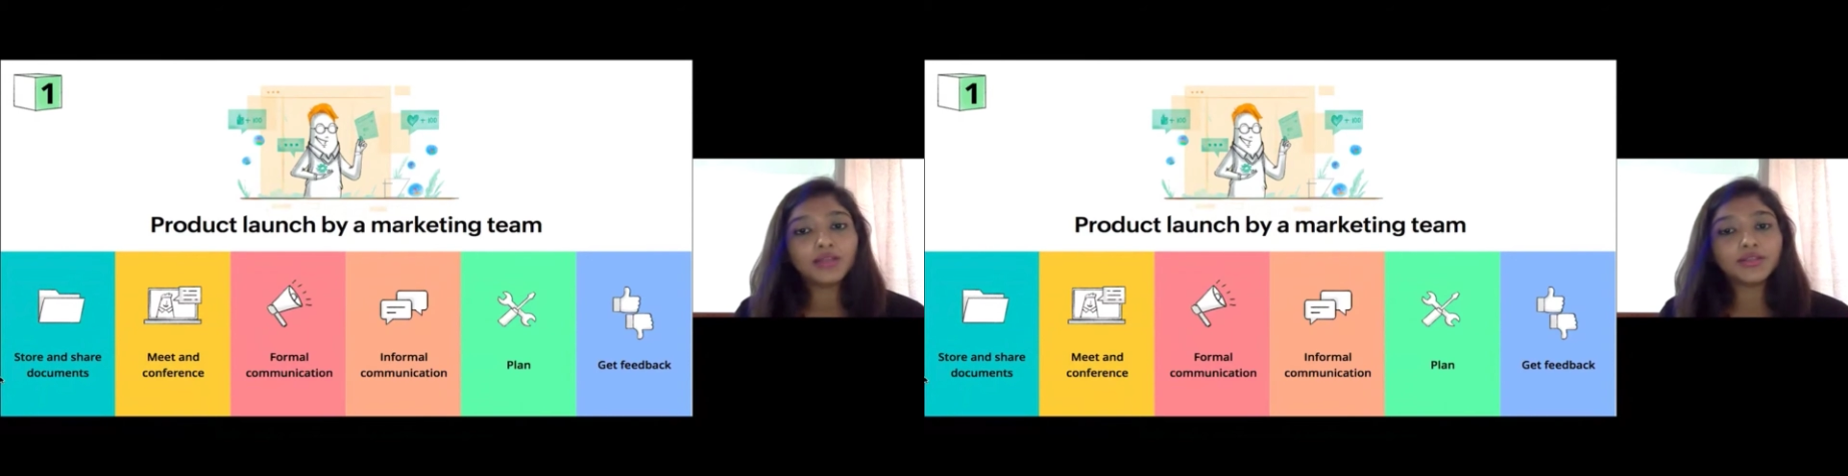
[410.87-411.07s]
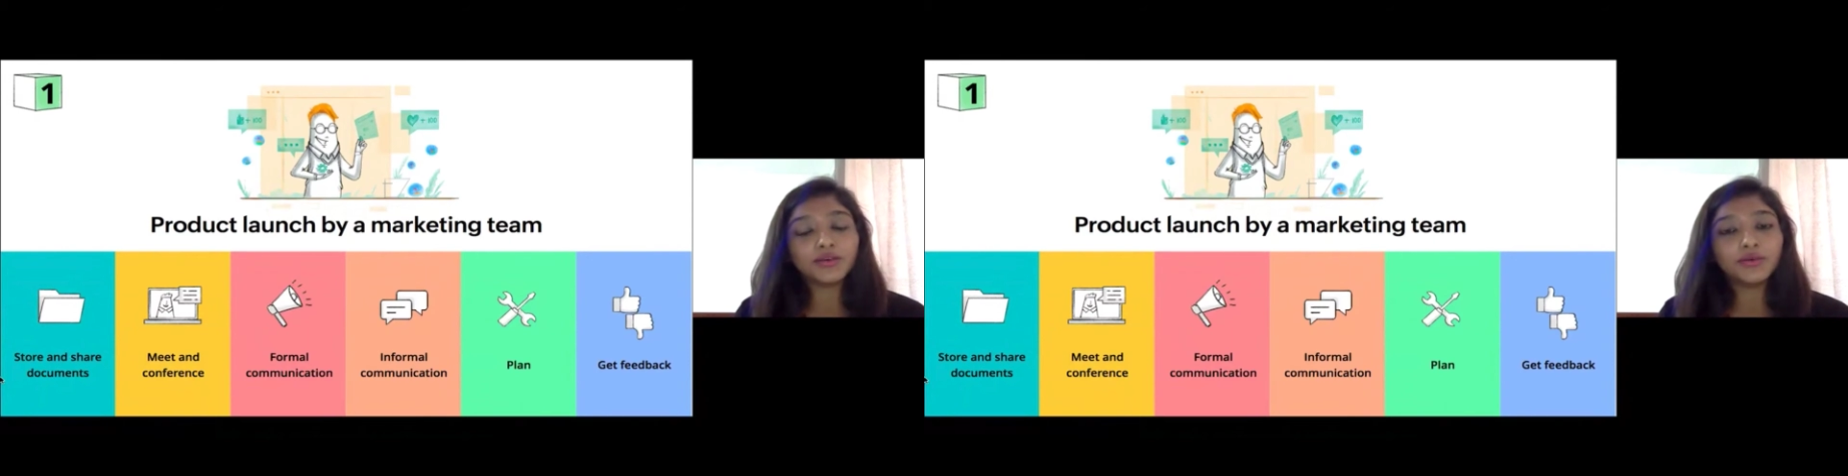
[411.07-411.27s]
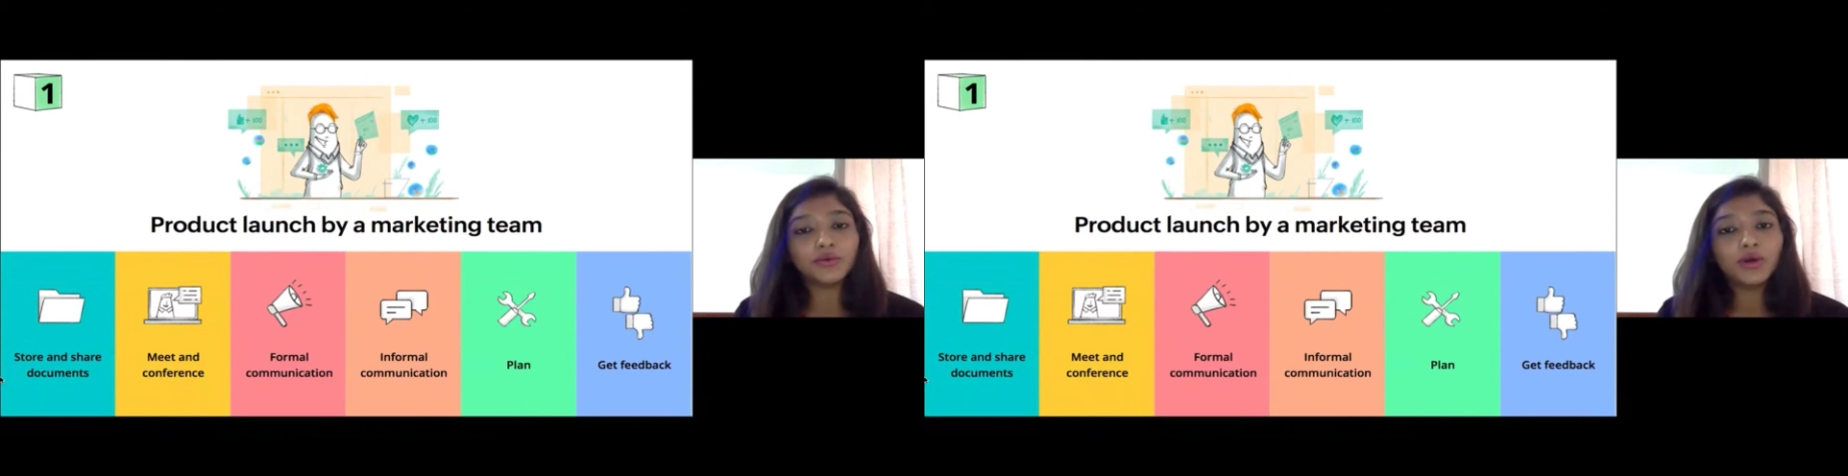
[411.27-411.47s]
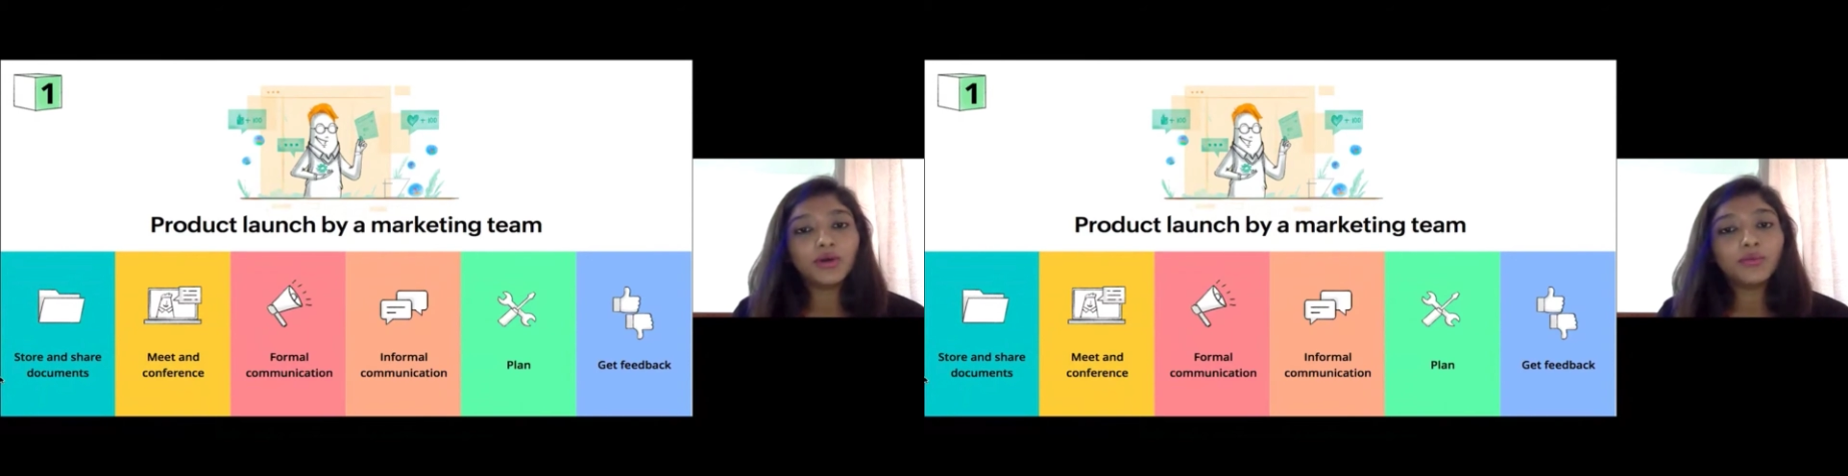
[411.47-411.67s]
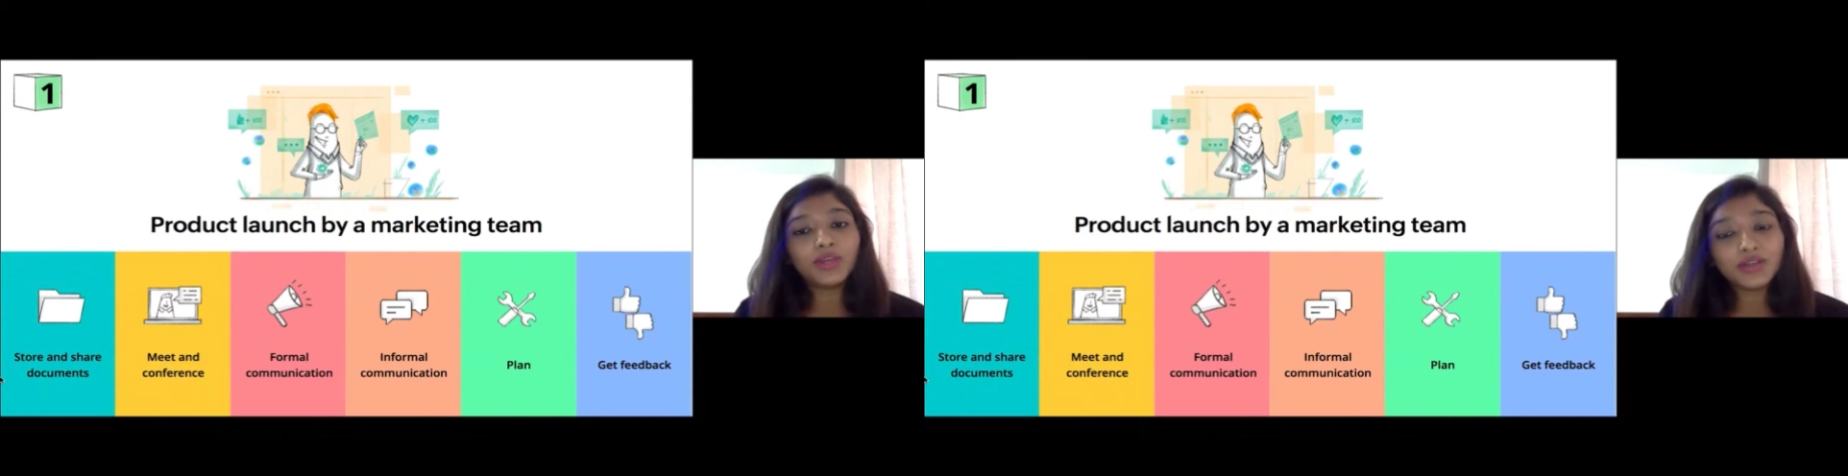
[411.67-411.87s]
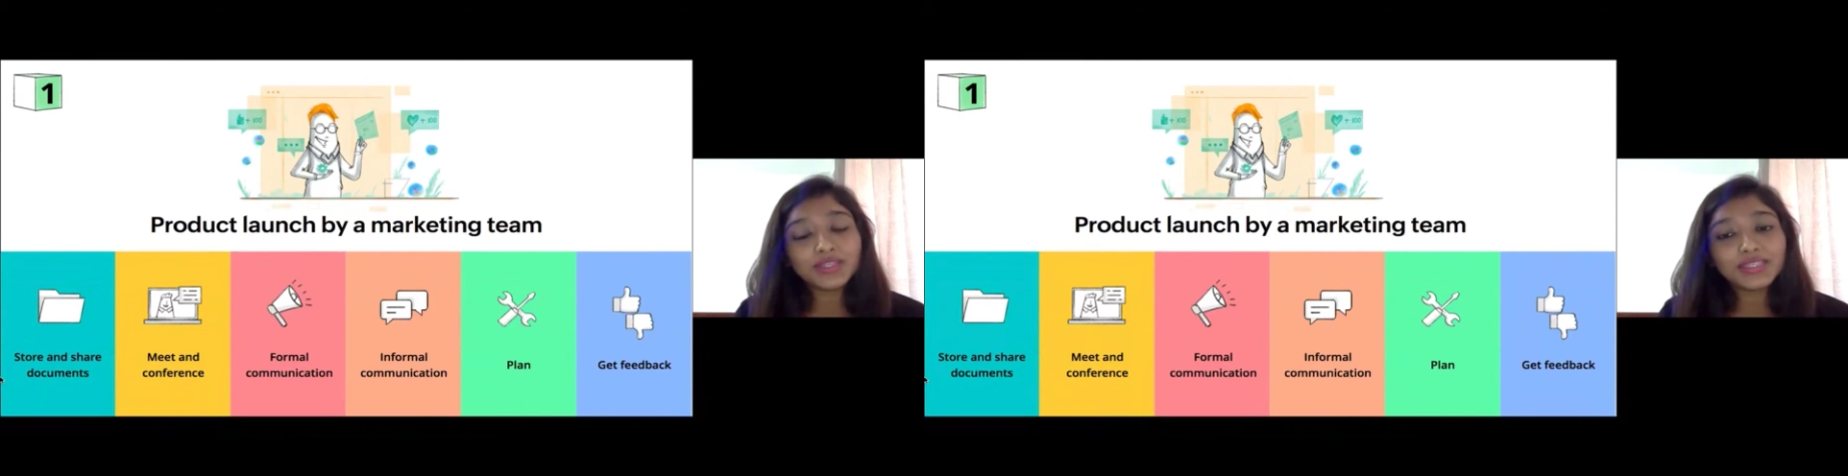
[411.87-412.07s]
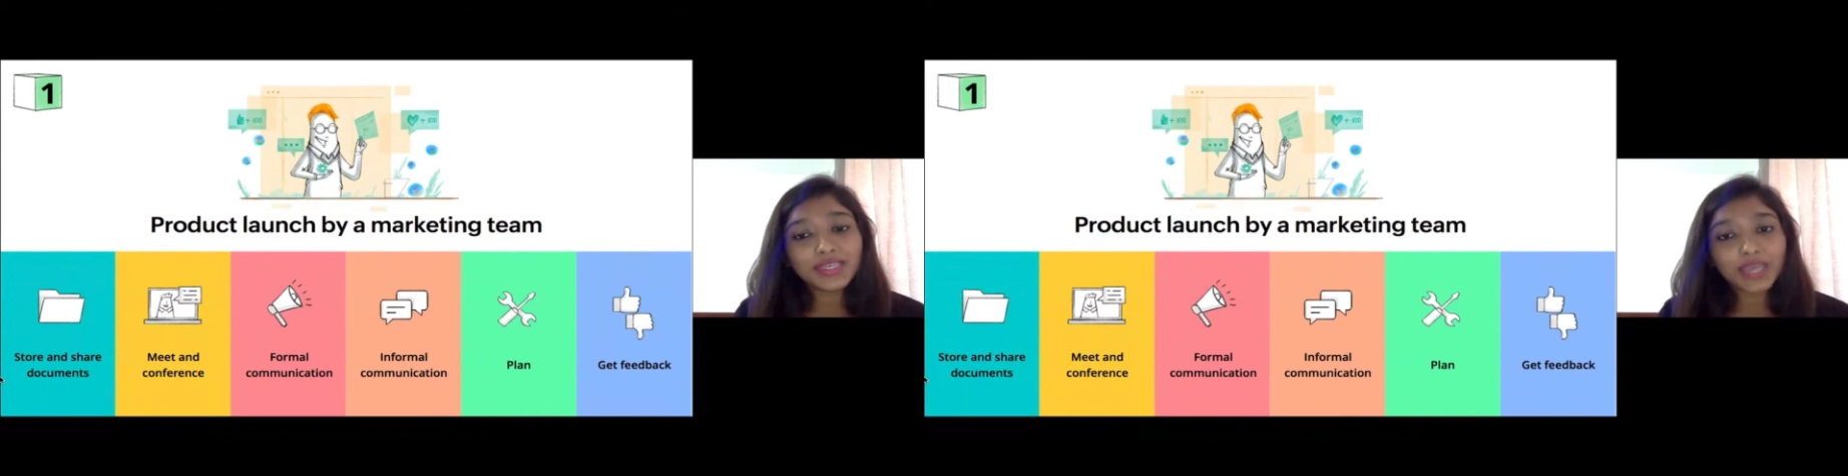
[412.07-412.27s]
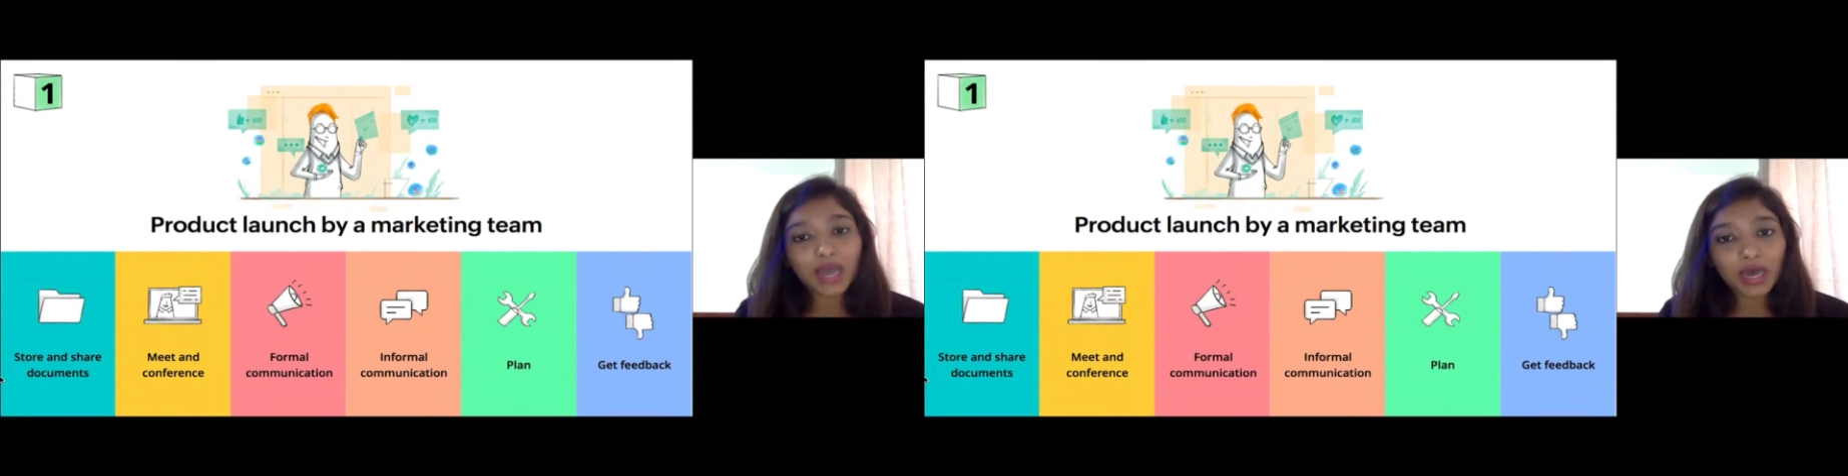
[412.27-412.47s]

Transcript: So we're going to see